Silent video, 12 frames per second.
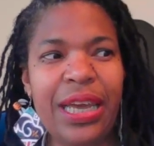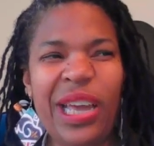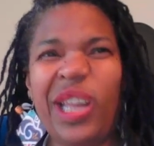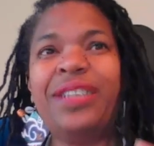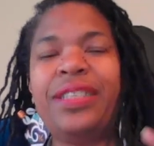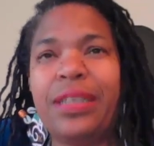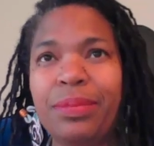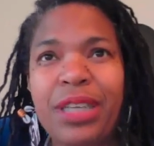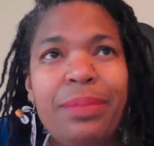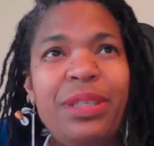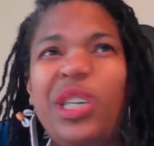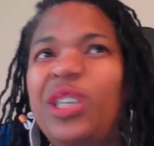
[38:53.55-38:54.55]
And
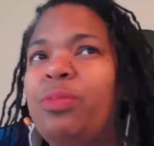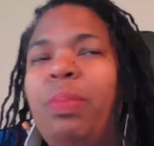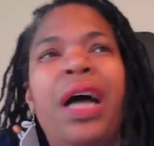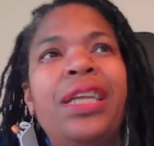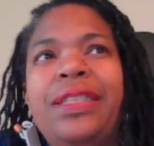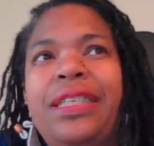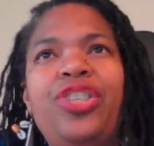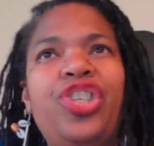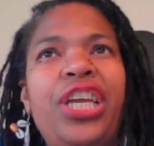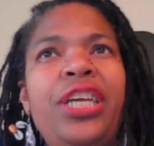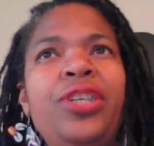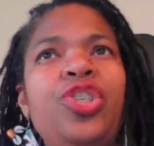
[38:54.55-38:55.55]
sometimes it is policy
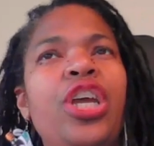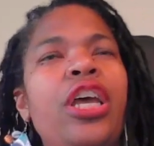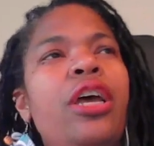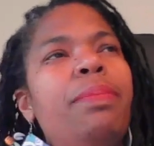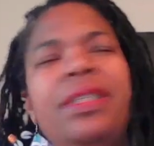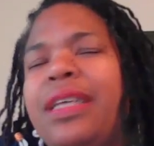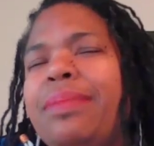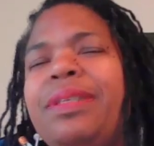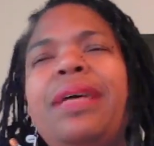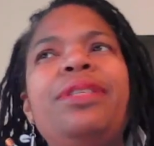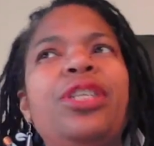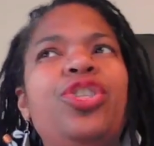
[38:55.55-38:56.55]
change, but
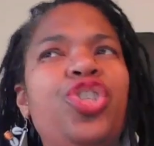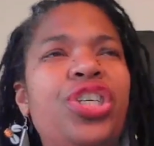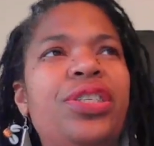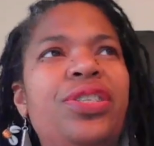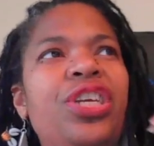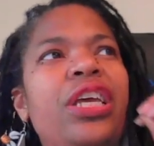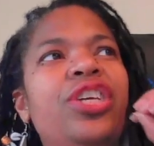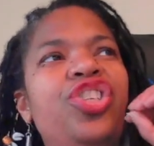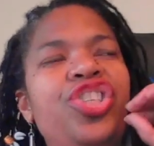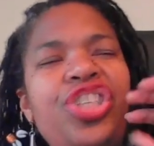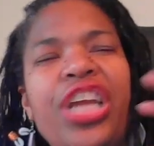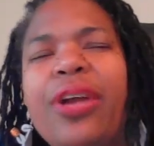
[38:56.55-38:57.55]
sometimes it's just
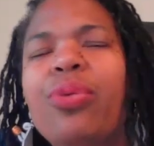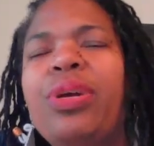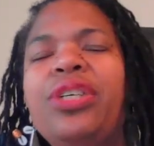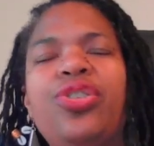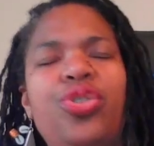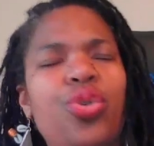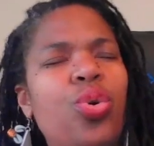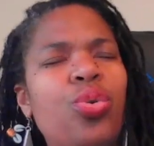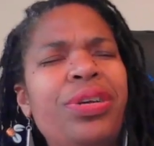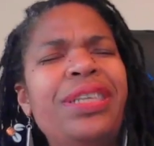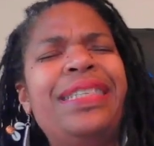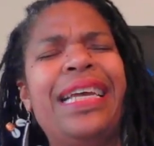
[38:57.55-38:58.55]
sharing
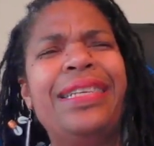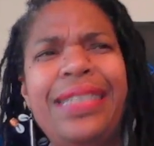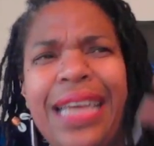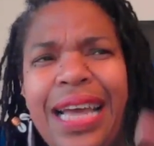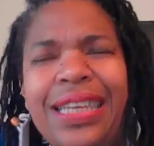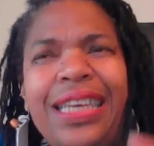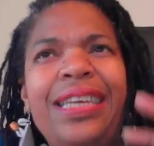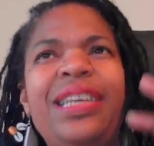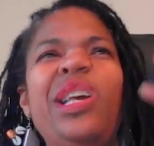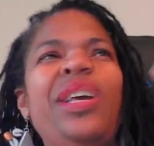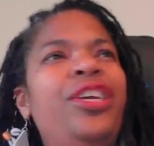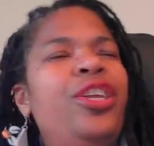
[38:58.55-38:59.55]
stories and telling,
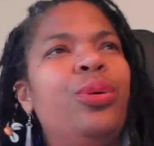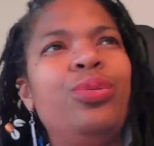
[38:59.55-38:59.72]
you know,